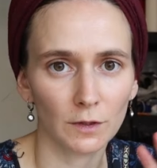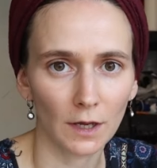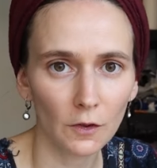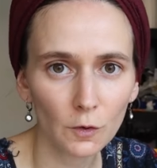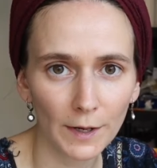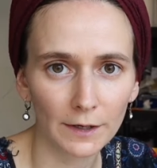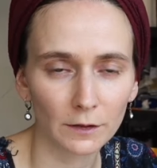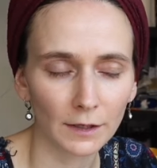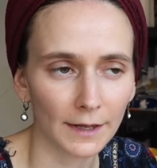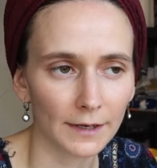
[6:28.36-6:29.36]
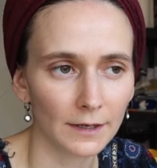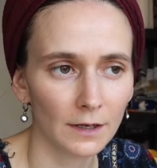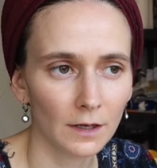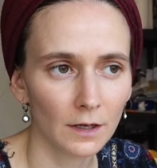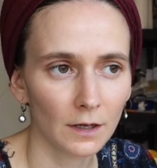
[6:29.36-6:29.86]
the other way to look at it,
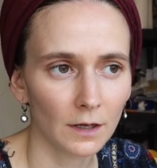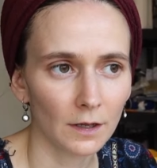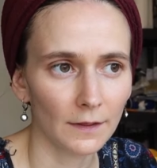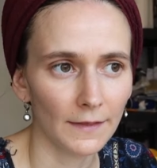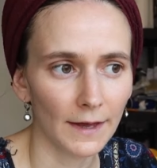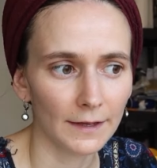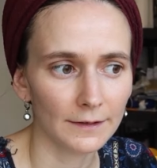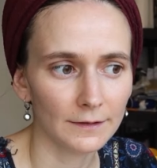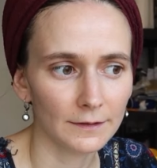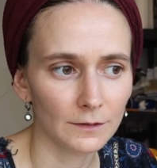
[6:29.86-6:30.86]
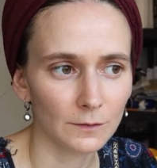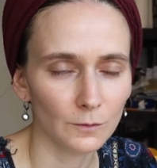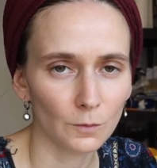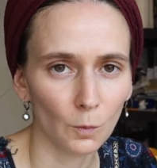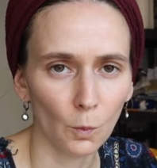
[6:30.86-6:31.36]
that
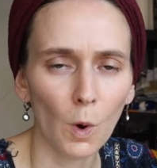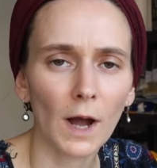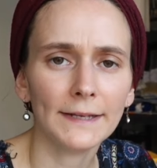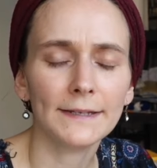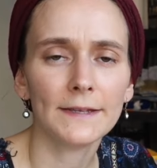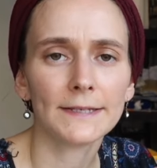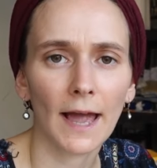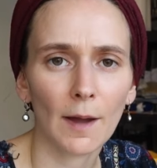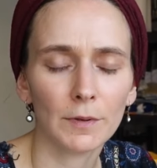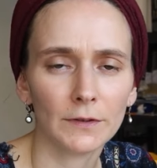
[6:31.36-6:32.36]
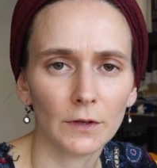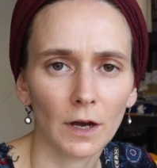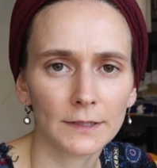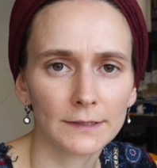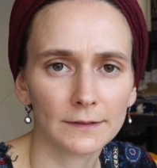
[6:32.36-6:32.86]
why did this happen to
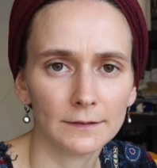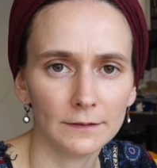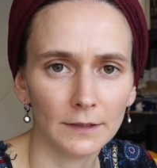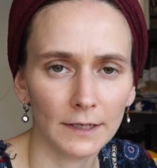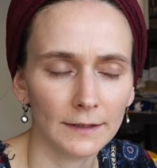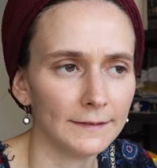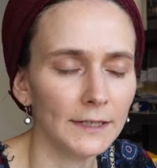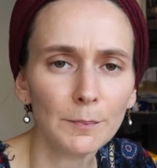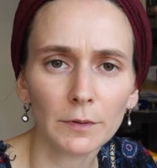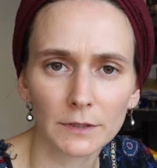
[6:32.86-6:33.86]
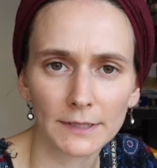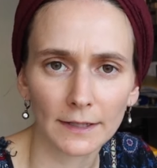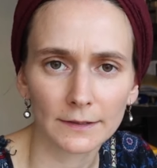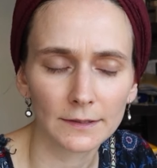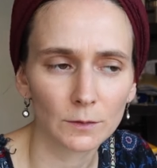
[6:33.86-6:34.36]
us in a deeper
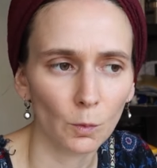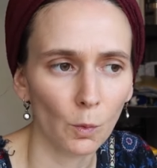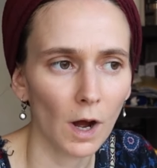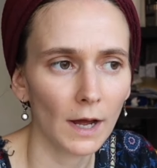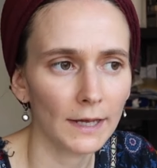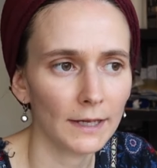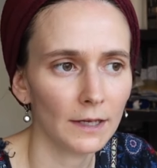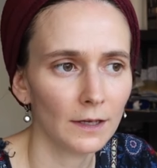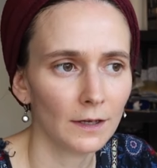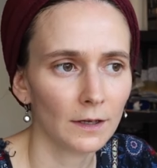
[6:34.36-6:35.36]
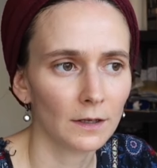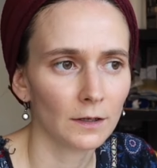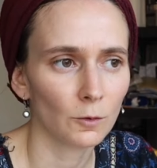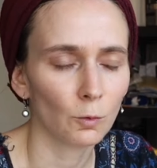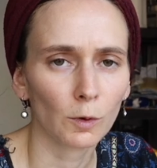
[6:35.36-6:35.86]
sense? Why
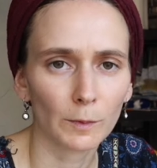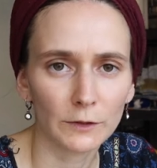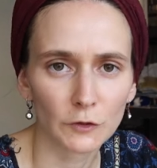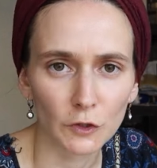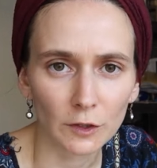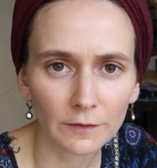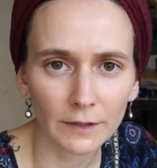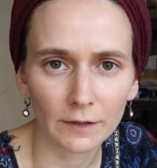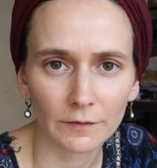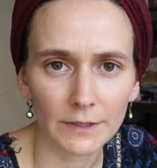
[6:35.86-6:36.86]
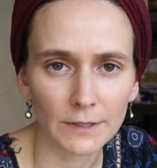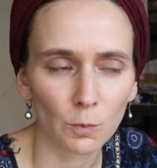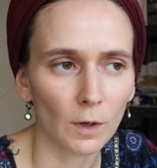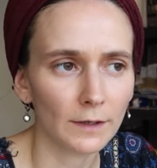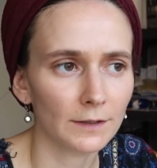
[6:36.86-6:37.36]
were we deserving of this?
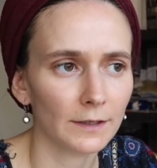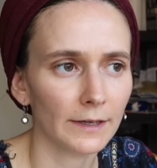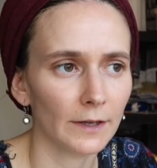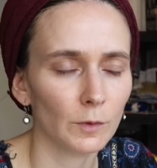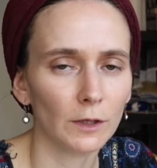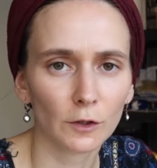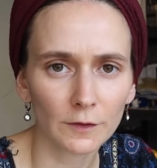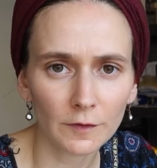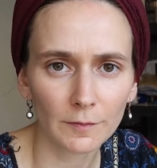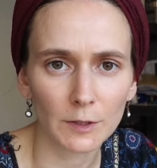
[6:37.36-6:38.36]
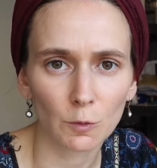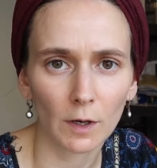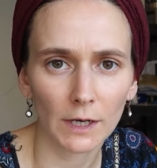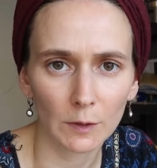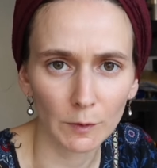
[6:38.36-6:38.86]
What can we learn from this?
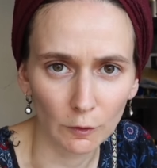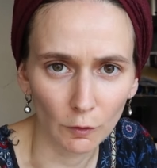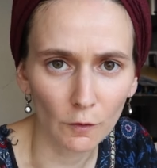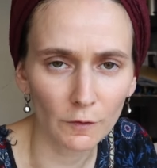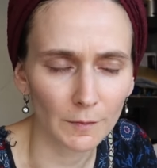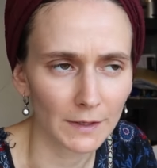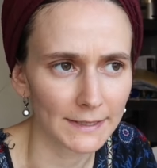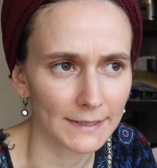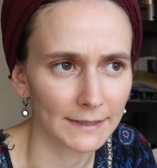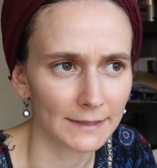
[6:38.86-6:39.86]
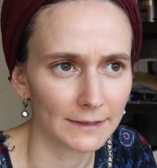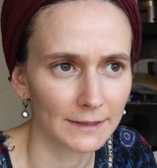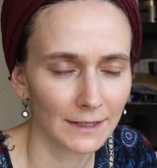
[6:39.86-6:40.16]
What can we grow from this? And